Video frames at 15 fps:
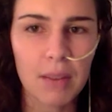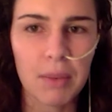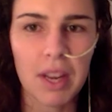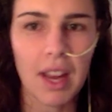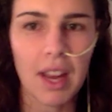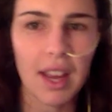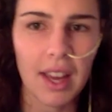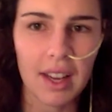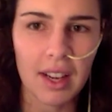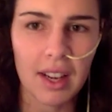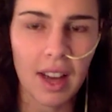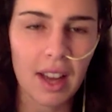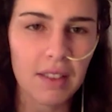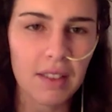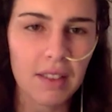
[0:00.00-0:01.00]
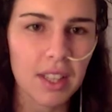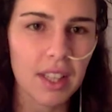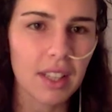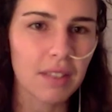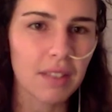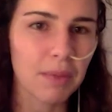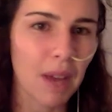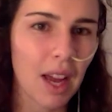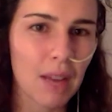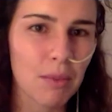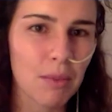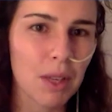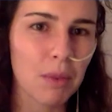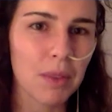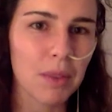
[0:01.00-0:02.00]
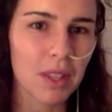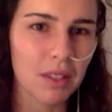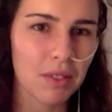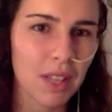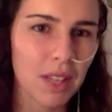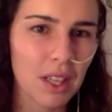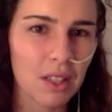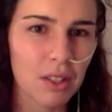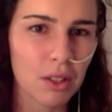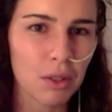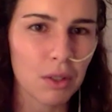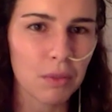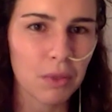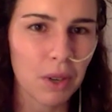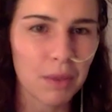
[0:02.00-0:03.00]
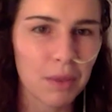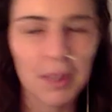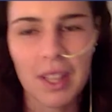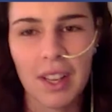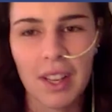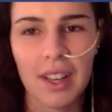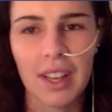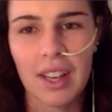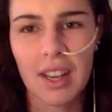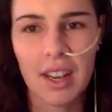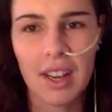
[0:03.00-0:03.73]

and I had an IV behind me with the feeding tube formula, and